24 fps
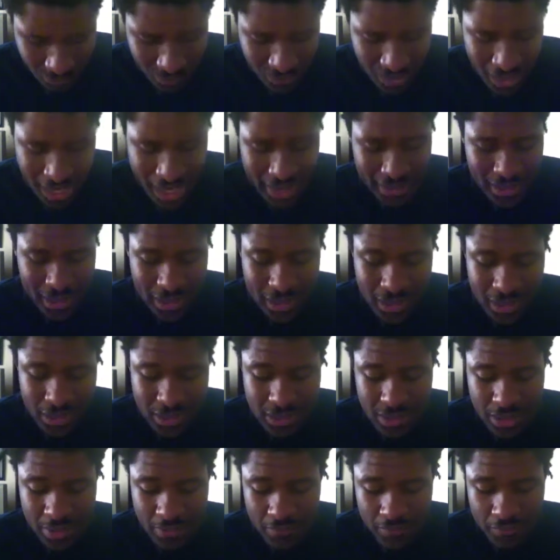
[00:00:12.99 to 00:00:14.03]
I can't
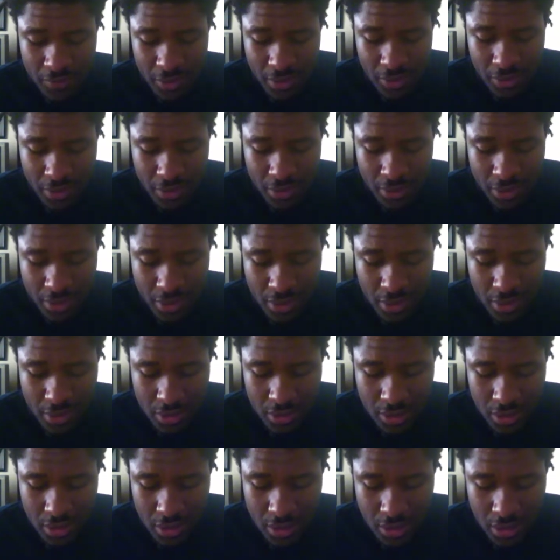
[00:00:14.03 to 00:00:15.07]
accept failure.
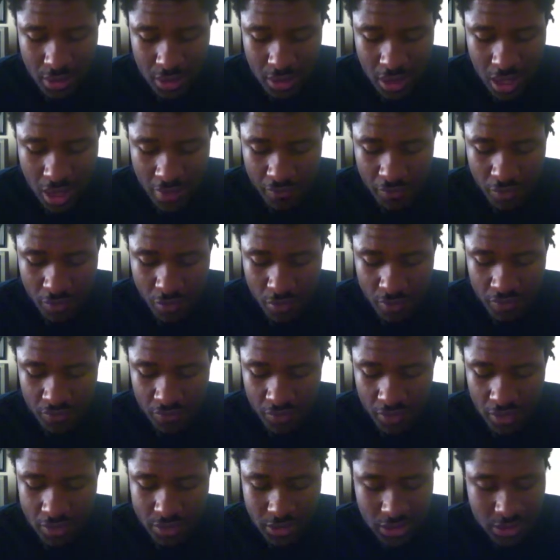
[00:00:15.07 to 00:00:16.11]
Everyone
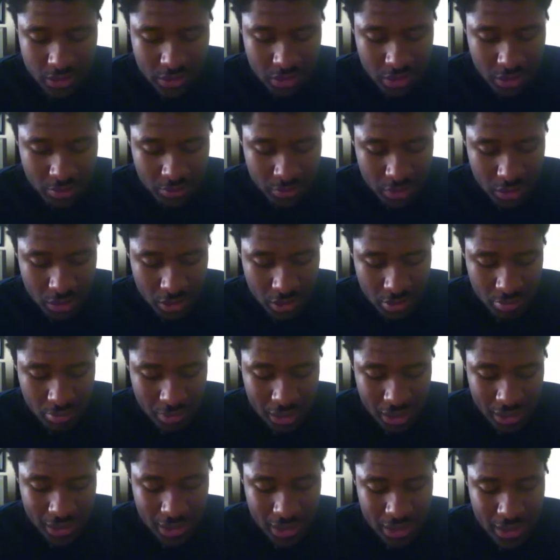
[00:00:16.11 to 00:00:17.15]
fails at something, but
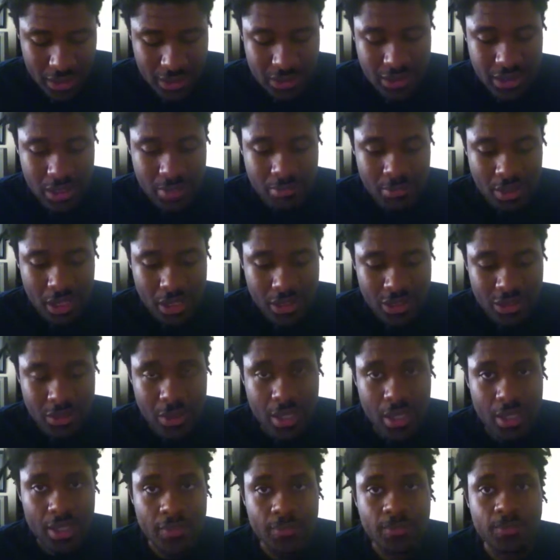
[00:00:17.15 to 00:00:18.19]
I can't accept not
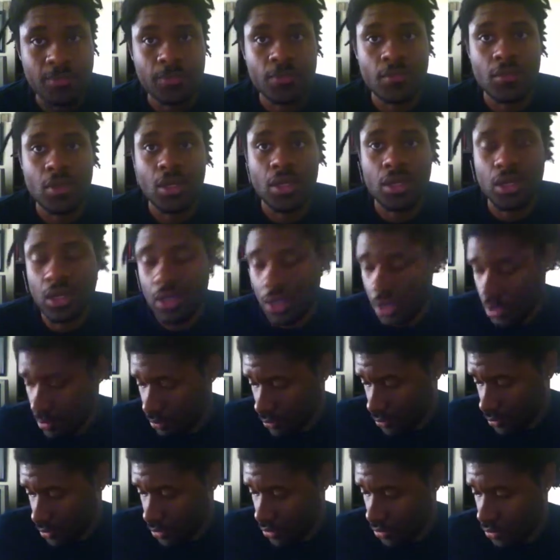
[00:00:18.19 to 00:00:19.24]
trying.
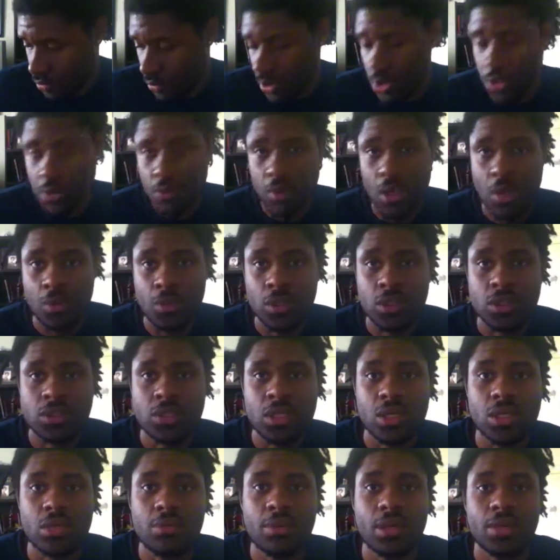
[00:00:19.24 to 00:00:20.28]
Um, the reason why I want to
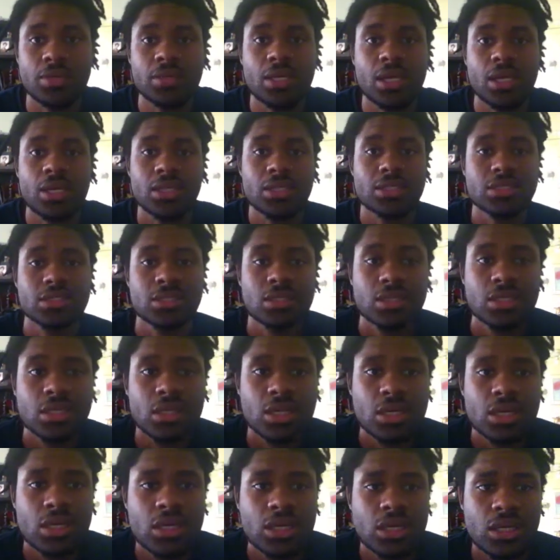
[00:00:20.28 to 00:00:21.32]
talk about that is,
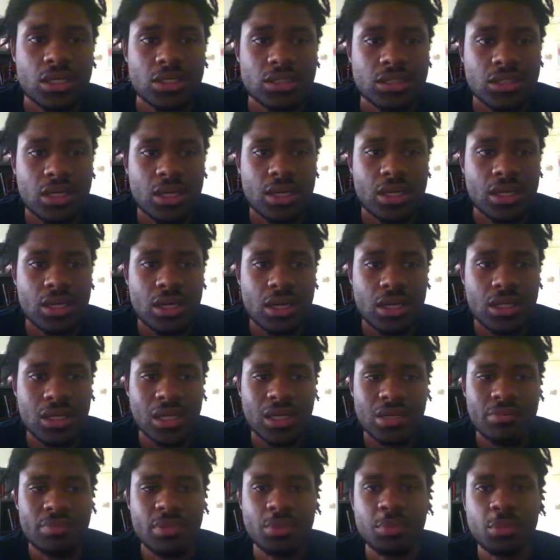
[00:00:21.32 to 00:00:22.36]
is that a
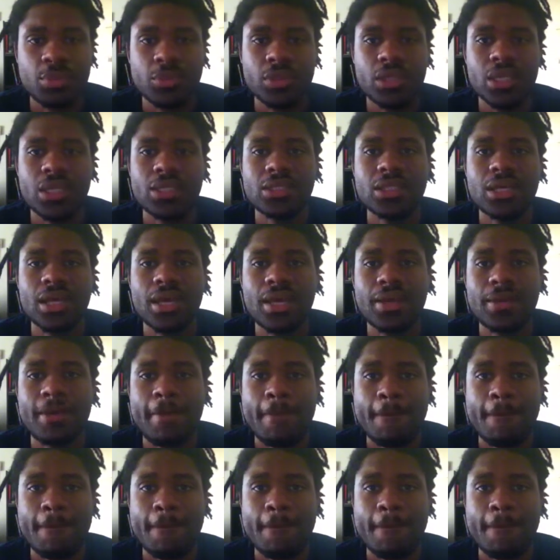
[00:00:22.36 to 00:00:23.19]
lot of people think that